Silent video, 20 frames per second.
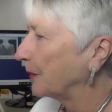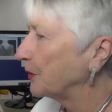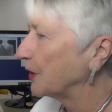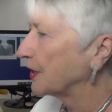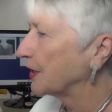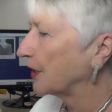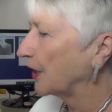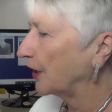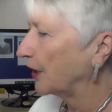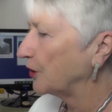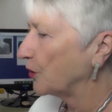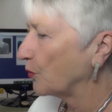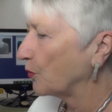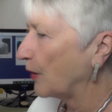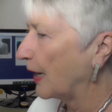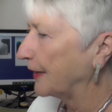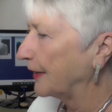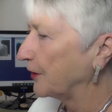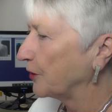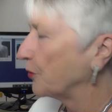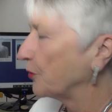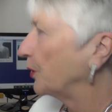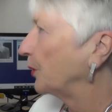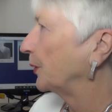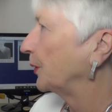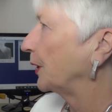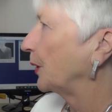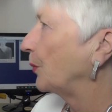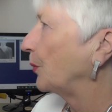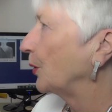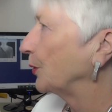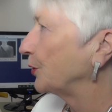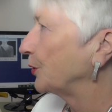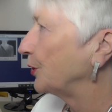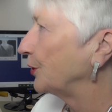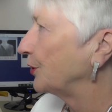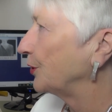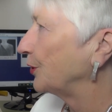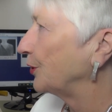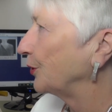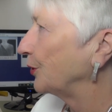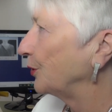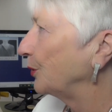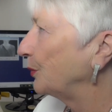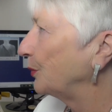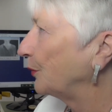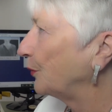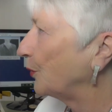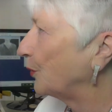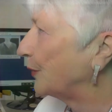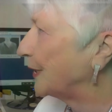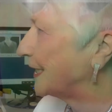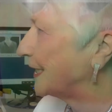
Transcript: just going to run through what I want you to do before we